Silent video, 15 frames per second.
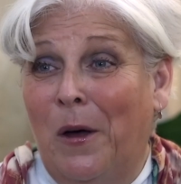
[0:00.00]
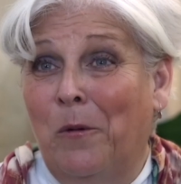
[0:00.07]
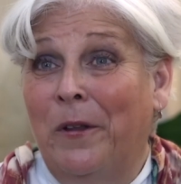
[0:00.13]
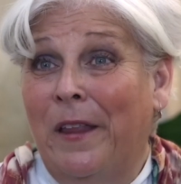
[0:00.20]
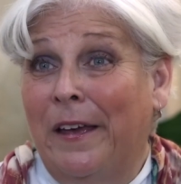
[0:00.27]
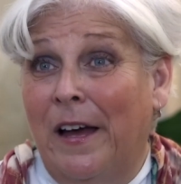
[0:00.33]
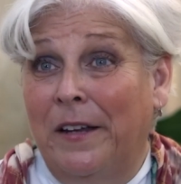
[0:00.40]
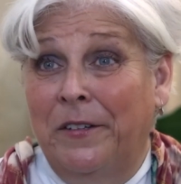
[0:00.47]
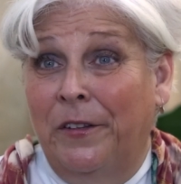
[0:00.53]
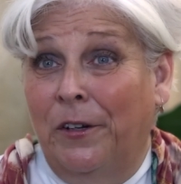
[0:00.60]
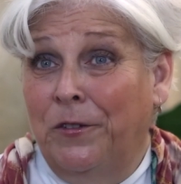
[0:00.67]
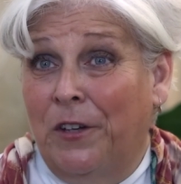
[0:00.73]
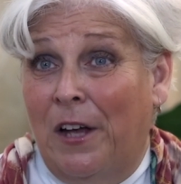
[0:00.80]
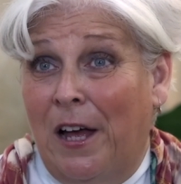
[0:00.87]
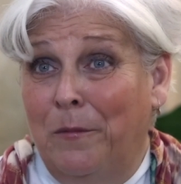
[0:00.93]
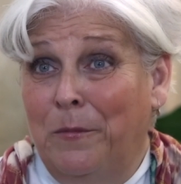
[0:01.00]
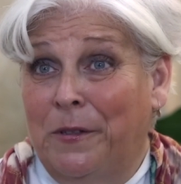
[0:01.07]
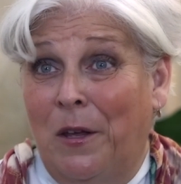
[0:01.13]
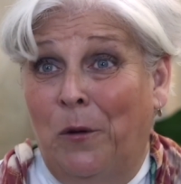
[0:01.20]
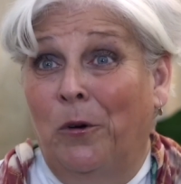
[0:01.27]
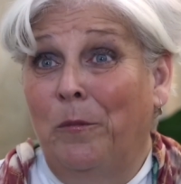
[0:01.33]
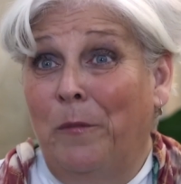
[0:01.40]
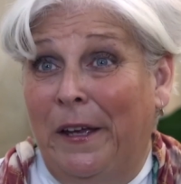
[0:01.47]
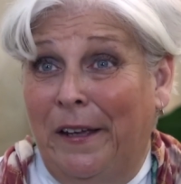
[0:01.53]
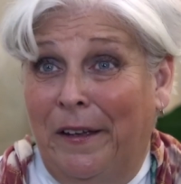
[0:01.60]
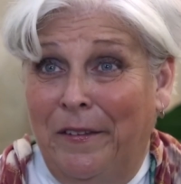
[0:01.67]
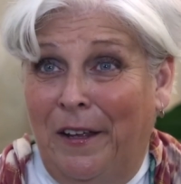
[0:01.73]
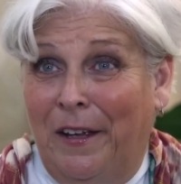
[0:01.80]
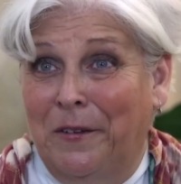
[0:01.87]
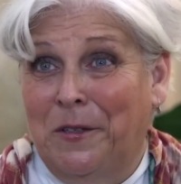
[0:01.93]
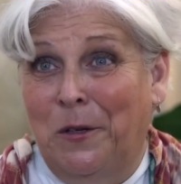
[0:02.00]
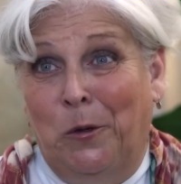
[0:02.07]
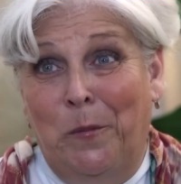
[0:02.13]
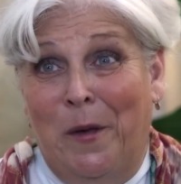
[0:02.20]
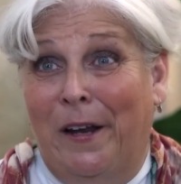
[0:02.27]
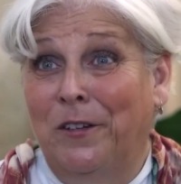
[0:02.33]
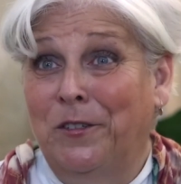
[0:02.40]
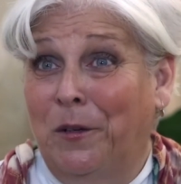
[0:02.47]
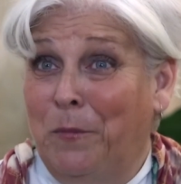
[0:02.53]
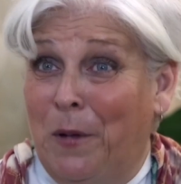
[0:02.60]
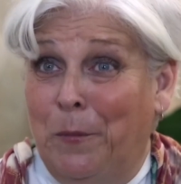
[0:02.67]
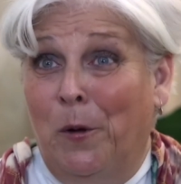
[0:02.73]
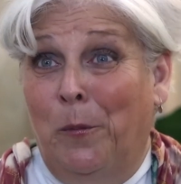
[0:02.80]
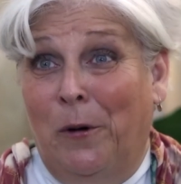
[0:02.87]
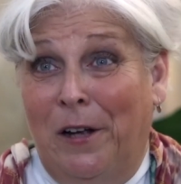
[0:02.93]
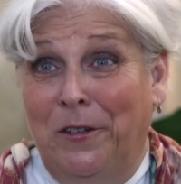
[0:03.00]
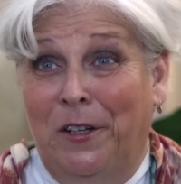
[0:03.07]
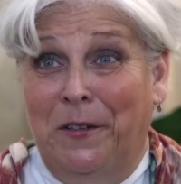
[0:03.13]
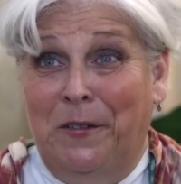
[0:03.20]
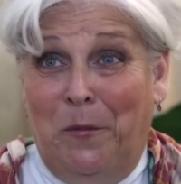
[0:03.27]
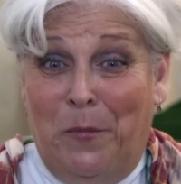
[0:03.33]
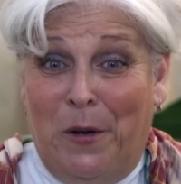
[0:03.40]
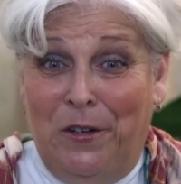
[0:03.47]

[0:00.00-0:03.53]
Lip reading: But when they got to their jobs, they weren't making things, they were managing people, projects, and